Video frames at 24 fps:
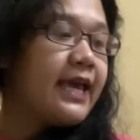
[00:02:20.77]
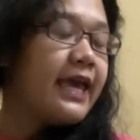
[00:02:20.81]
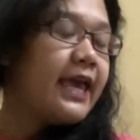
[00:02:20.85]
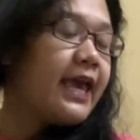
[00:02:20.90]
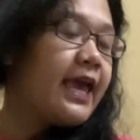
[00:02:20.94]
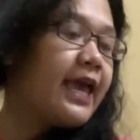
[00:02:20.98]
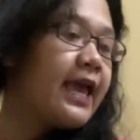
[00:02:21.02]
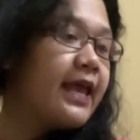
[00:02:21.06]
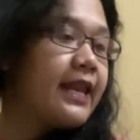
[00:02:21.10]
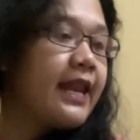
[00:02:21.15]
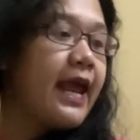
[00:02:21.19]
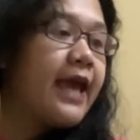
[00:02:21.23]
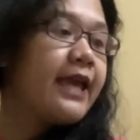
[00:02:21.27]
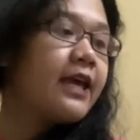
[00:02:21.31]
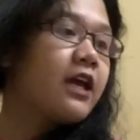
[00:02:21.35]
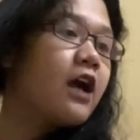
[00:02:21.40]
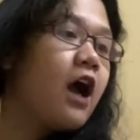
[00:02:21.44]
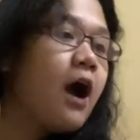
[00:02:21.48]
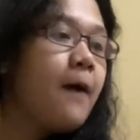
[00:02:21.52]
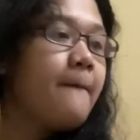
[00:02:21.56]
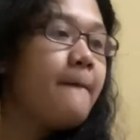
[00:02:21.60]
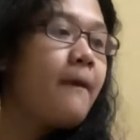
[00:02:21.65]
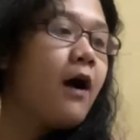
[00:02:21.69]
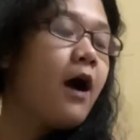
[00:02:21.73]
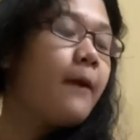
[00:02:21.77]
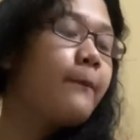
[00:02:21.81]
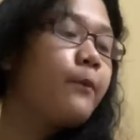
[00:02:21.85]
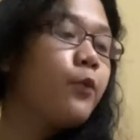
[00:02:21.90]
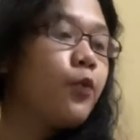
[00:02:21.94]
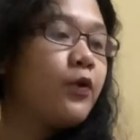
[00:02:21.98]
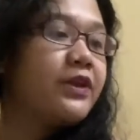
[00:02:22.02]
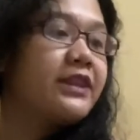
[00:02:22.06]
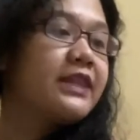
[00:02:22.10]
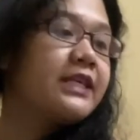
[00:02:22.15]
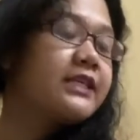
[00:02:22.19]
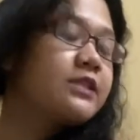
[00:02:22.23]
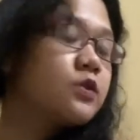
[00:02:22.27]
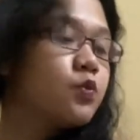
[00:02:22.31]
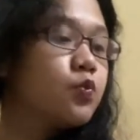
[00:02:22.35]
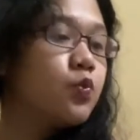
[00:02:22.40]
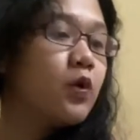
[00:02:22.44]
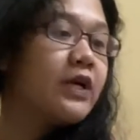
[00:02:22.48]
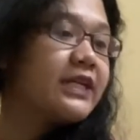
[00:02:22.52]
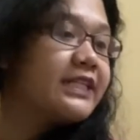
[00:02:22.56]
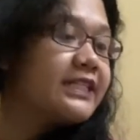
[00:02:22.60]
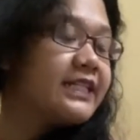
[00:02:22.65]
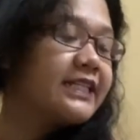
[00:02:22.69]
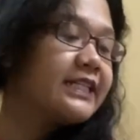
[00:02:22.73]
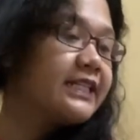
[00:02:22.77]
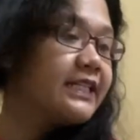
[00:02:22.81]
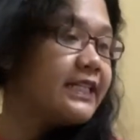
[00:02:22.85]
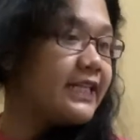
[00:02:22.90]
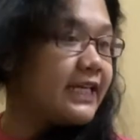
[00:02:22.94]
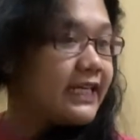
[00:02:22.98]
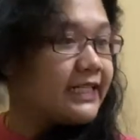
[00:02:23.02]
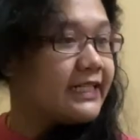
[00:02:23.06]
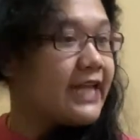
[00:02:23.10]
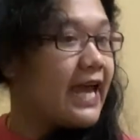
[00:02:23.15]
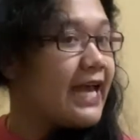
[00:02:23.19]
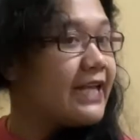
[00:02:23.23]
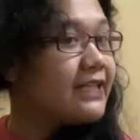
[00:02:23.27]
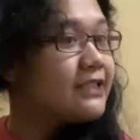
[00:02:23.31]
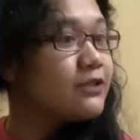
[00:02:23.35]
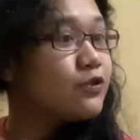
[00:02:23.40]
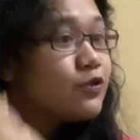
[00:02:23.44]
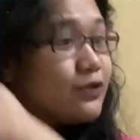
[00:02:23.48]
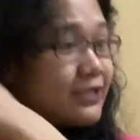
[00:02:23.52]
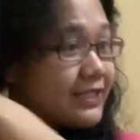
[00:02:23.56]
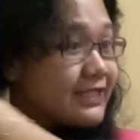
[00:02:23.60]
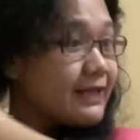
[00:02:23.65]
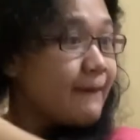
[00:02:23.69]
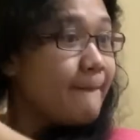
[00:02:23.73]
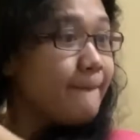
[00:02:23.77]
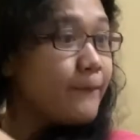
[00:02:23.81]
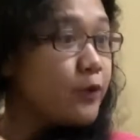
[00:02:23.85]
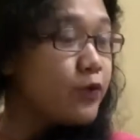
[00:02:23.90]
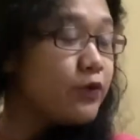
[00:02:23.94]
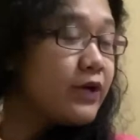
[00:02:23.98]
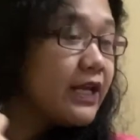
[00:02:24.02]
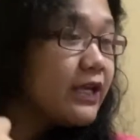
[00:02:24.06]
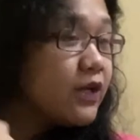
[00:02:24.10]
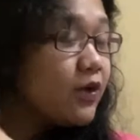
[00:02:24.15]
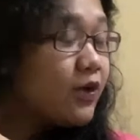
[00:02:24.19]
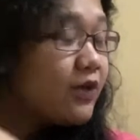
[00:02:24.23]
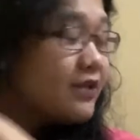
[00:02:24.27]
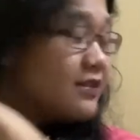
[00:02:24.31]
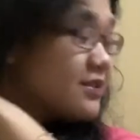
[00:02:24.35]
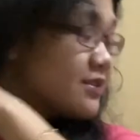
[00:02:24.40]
and I come up with this one technique dahil dun sa 10 na yon,